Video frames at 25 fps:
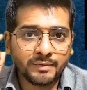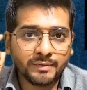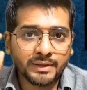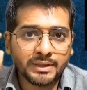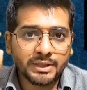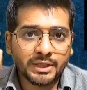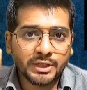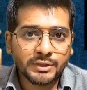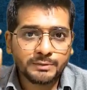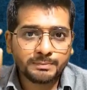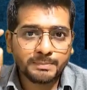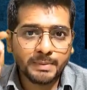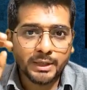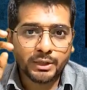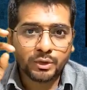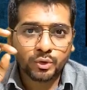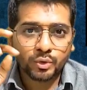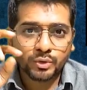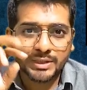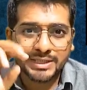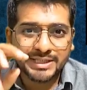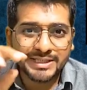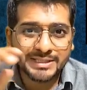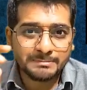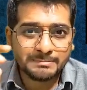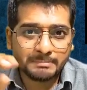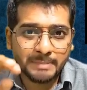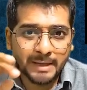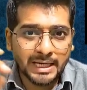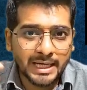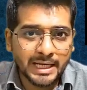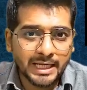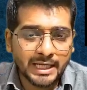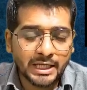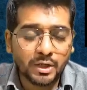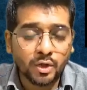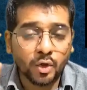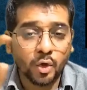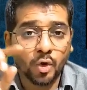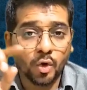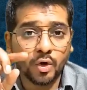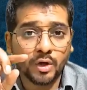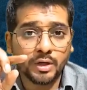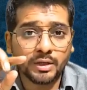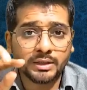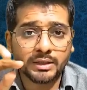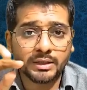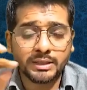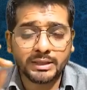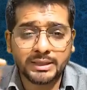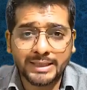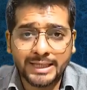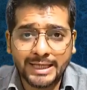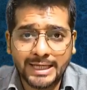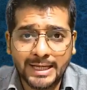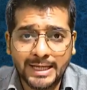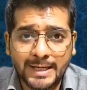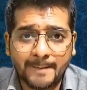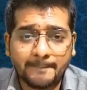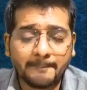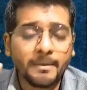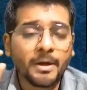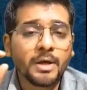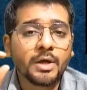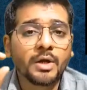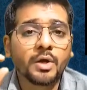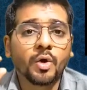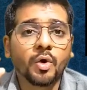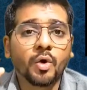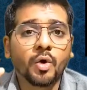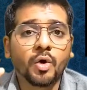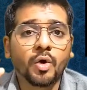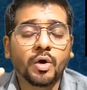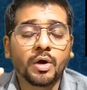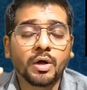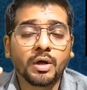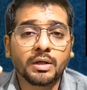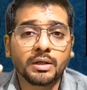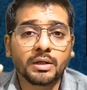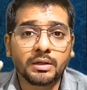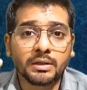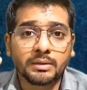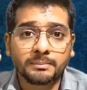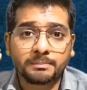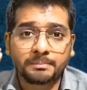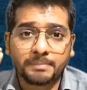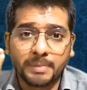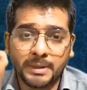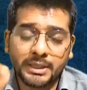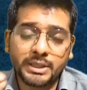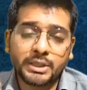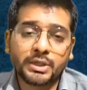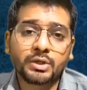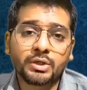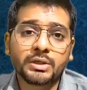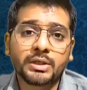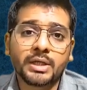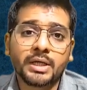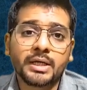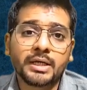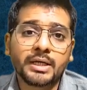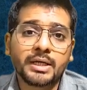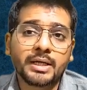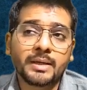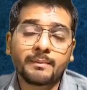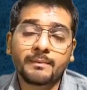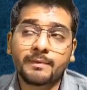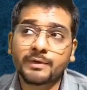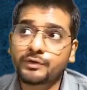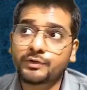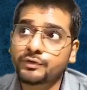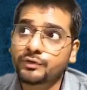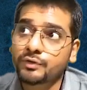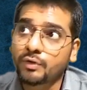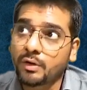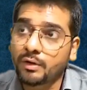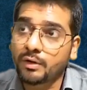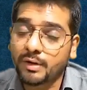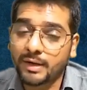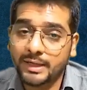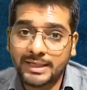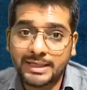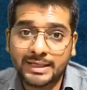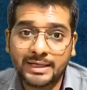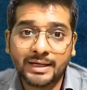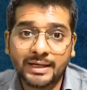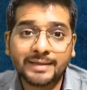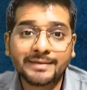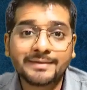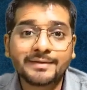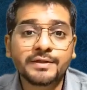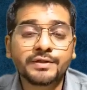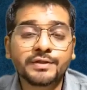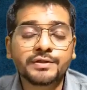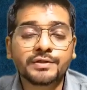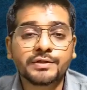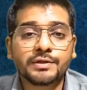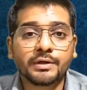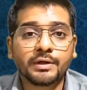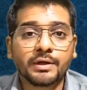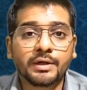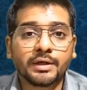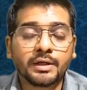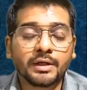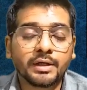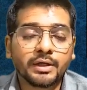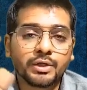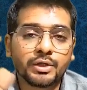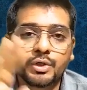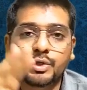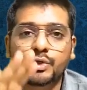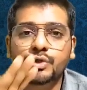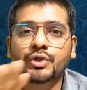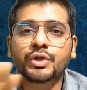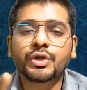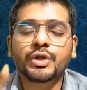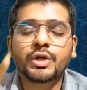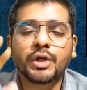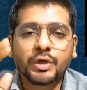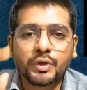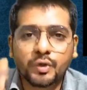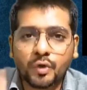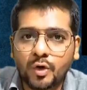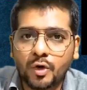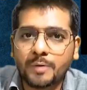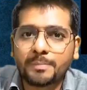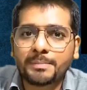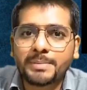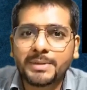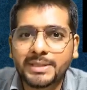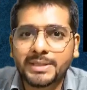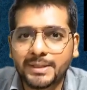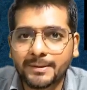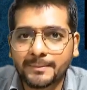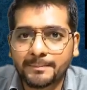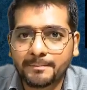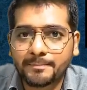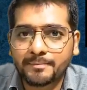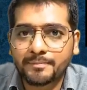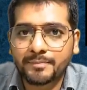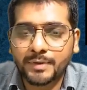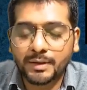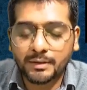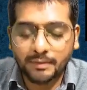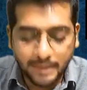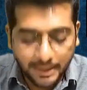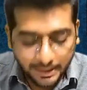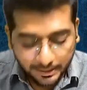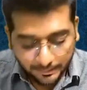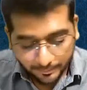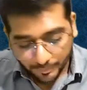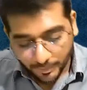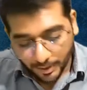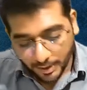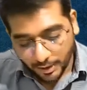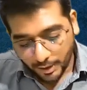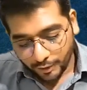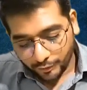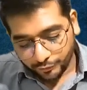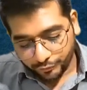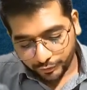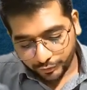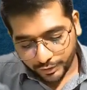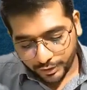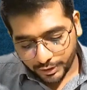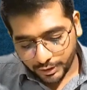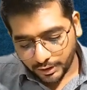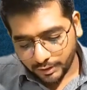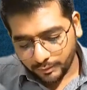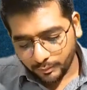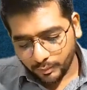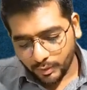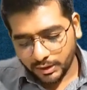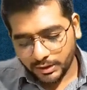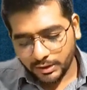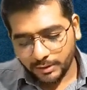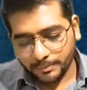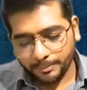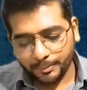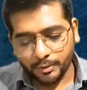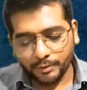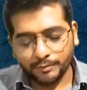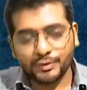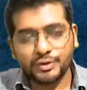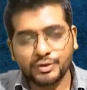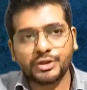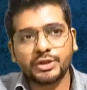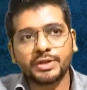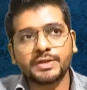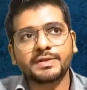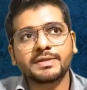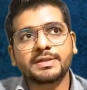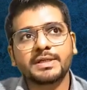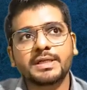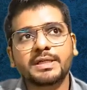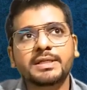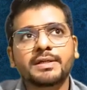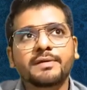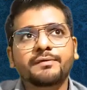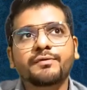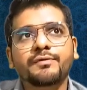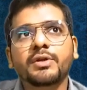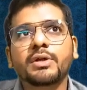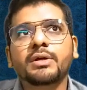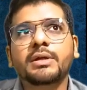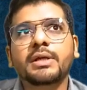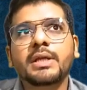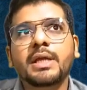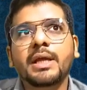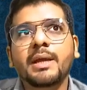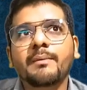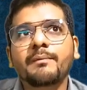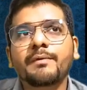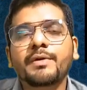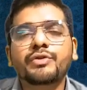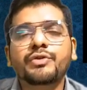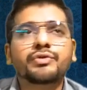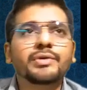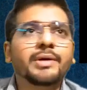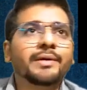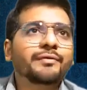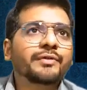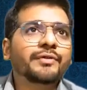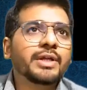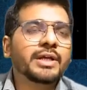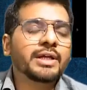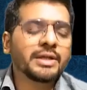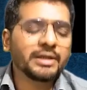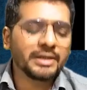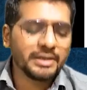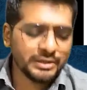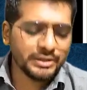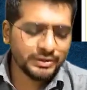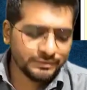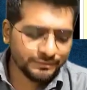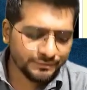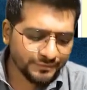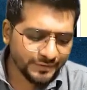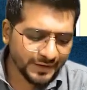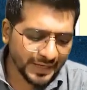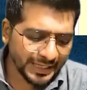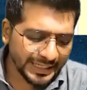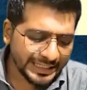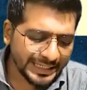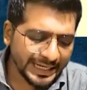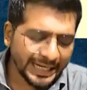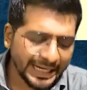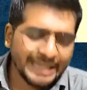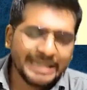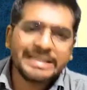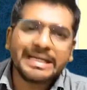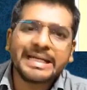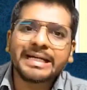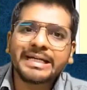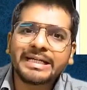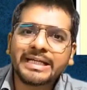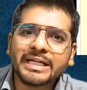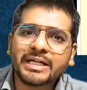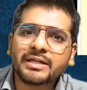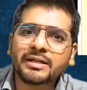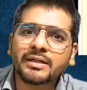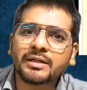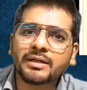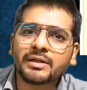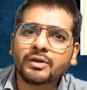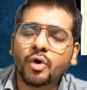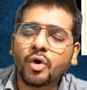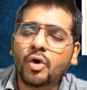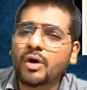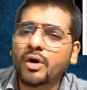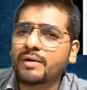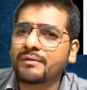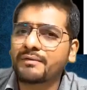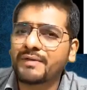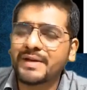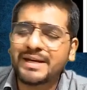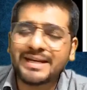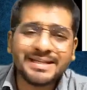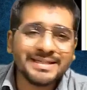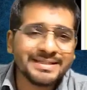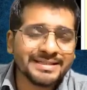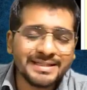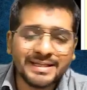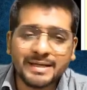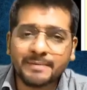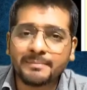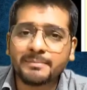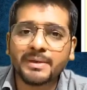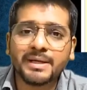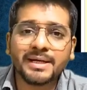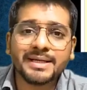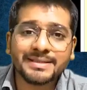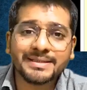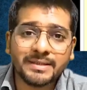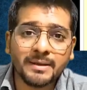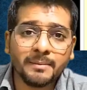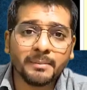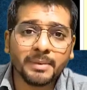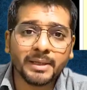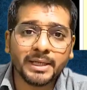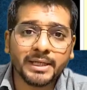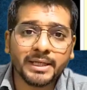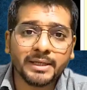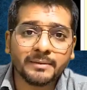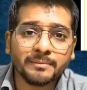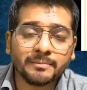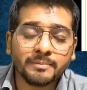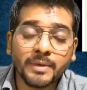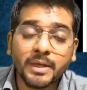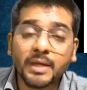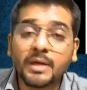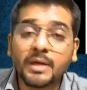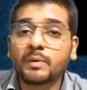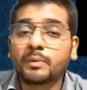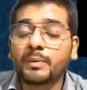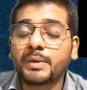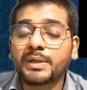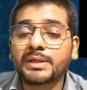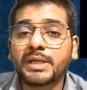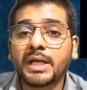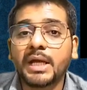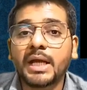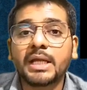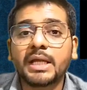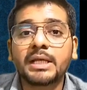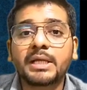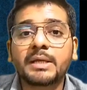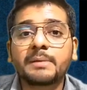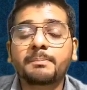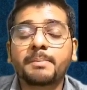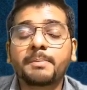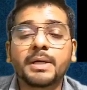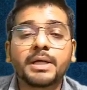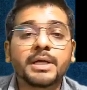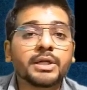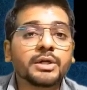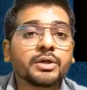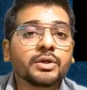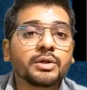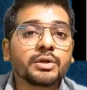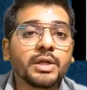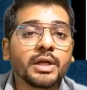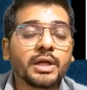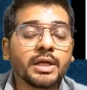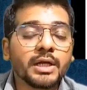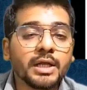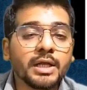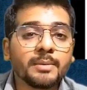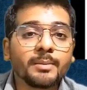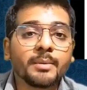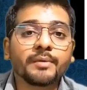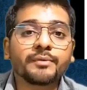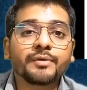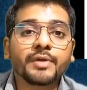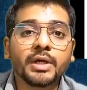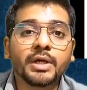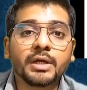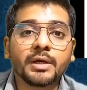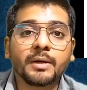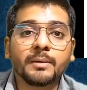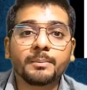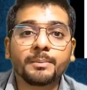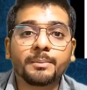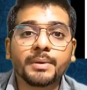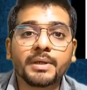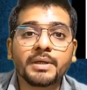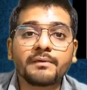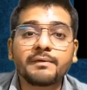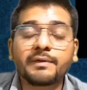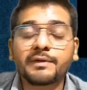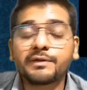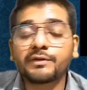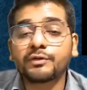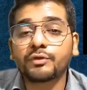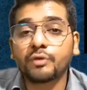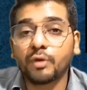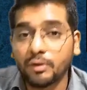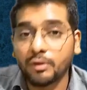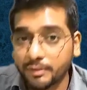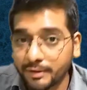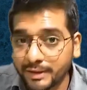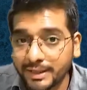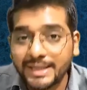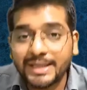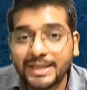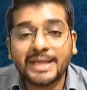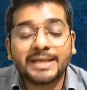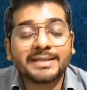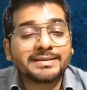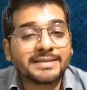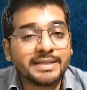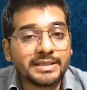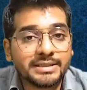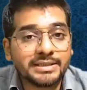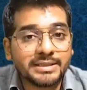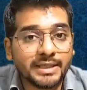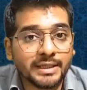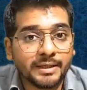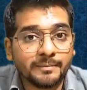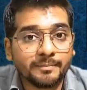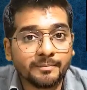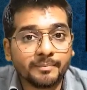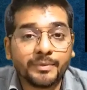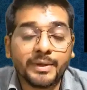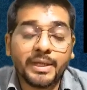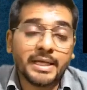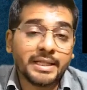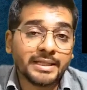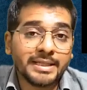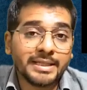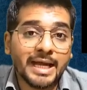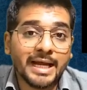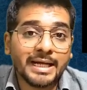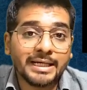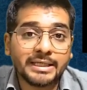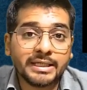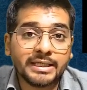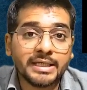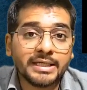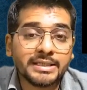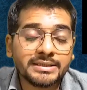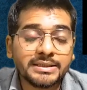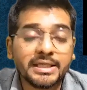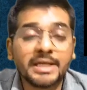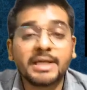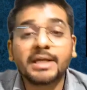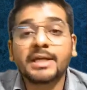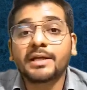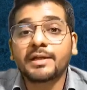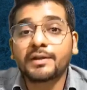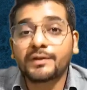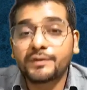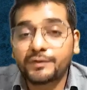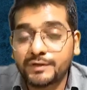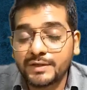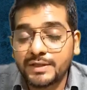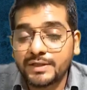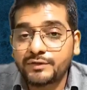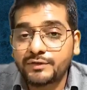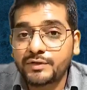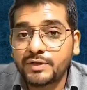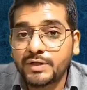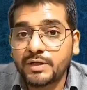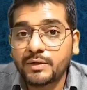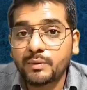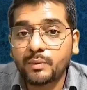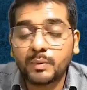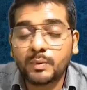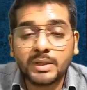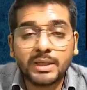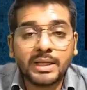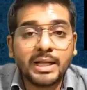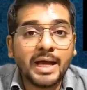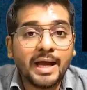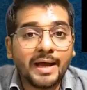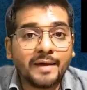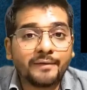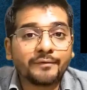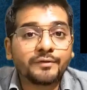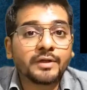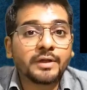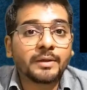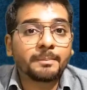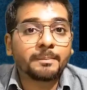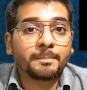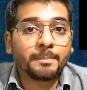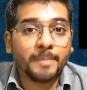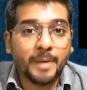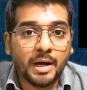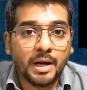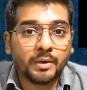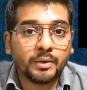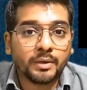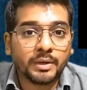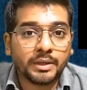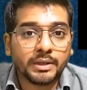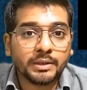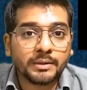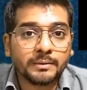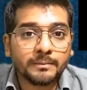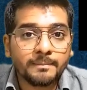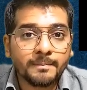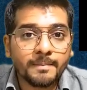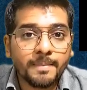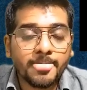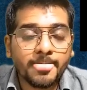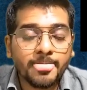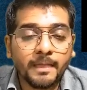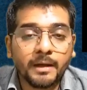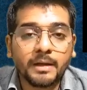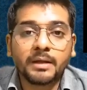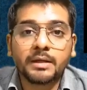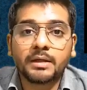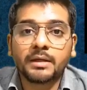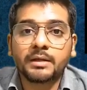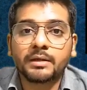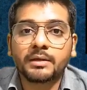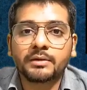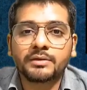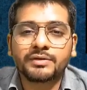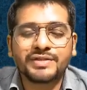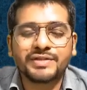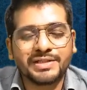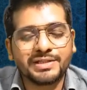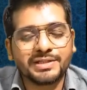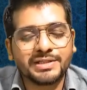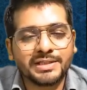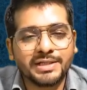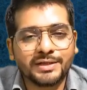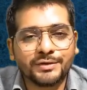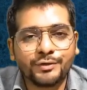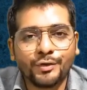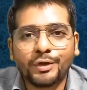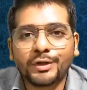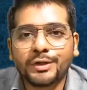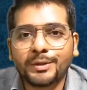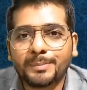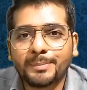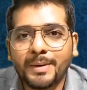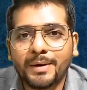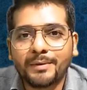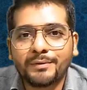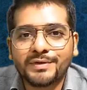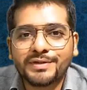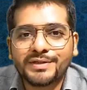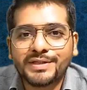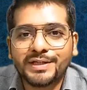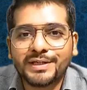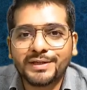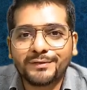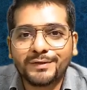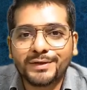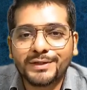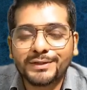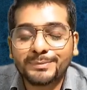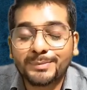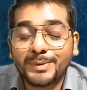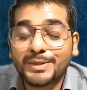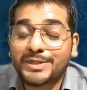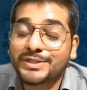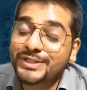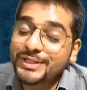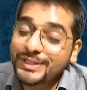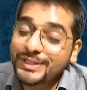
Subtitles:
with respect to the spelling or the name or particular name which is already registered, you should not copy them, right? So here what the provision says, if the name which you have taken is very identical or very resembling with any particular name of the company which is already existing, in that case, CG will have the power. CG has all the powers anyways, but